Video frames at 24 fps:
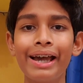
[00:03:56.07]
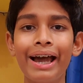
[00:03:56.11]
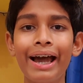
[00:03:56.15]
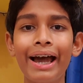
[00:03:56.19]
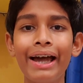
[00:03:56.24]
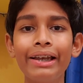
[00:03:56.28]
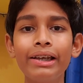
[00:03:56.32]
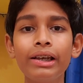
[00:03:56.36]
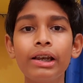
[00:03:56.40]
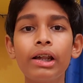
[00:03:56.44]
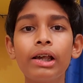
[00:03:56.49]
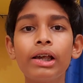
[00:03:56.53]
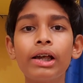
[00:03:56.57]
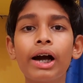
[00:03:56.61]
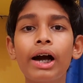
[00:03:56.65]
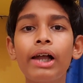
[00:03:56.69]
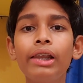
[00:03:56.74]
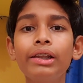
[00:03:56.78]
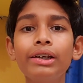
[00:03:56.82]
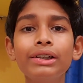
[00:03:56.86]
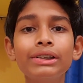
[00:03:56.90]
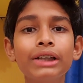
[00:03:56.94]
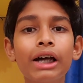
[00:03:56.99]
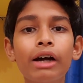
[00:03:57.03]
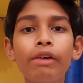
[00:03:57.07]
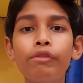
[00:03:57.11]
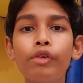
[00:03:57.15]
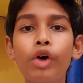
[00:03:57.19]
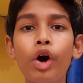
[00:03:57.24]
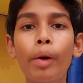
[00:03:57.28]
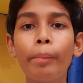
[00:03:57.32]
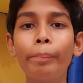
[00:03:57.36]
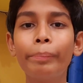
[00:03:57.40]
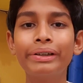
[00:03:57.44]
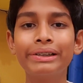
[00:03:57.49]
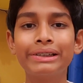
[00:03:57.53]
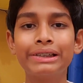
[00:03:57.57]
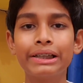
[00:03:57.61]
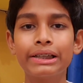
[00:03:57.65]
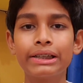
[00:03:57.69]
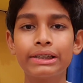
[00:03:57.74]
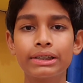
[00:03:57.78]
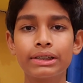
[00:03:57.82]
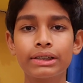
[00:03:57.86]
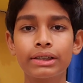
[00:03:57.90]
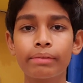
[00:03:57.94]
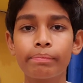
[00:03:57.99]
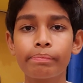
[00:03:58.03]
And colors have
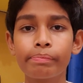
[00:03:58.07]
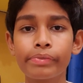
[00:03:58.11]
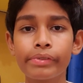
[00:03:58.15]
opposites.